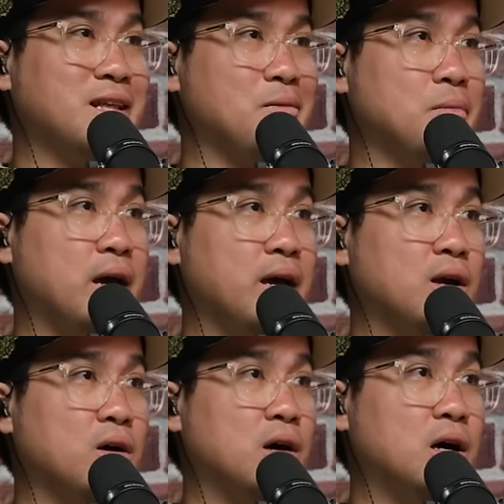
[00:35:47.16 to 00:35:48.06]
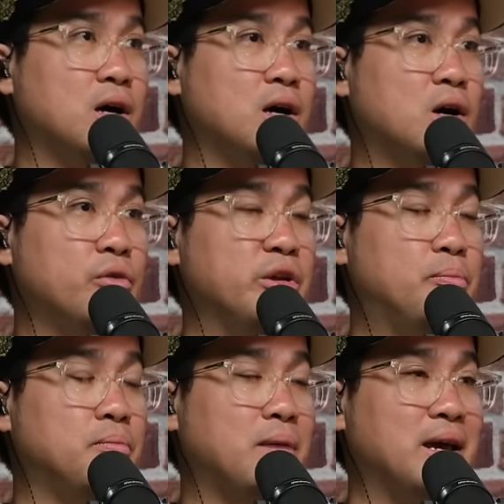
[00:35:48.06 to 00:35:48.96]
was like my uh,
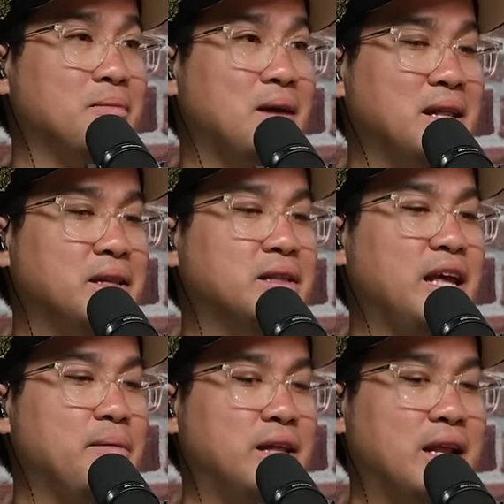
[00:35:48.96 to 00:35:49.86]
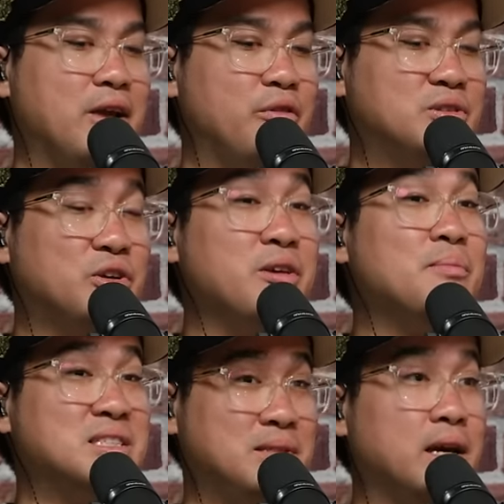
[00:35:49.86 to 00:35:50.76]
rep my my the tape that I re sorry,
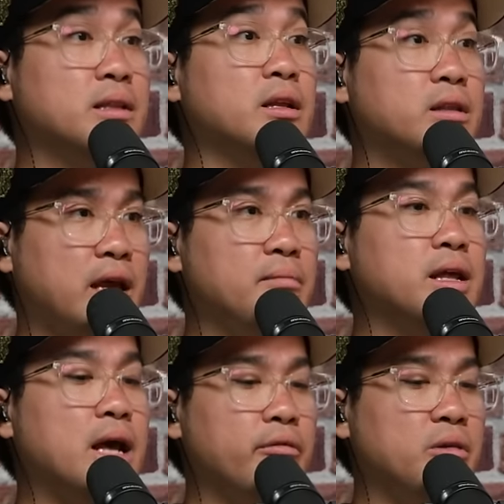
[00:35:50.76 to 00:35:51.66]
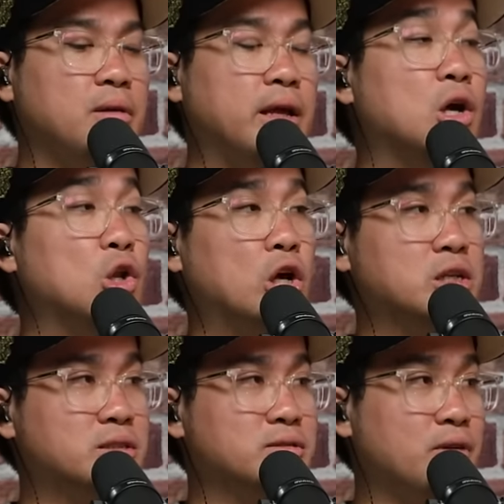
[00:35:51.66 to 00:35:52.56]
must say uh, the tape that I replay a
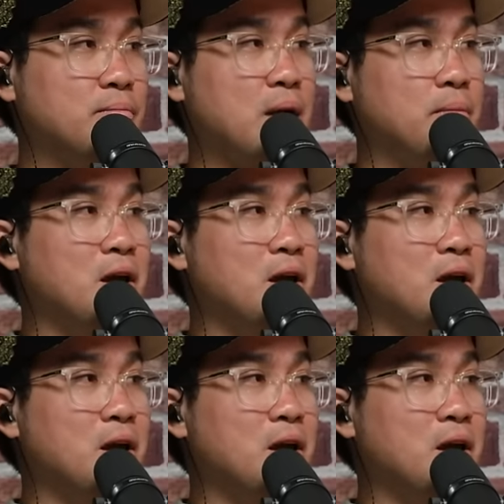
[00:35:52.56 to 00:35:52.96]
lot when ah.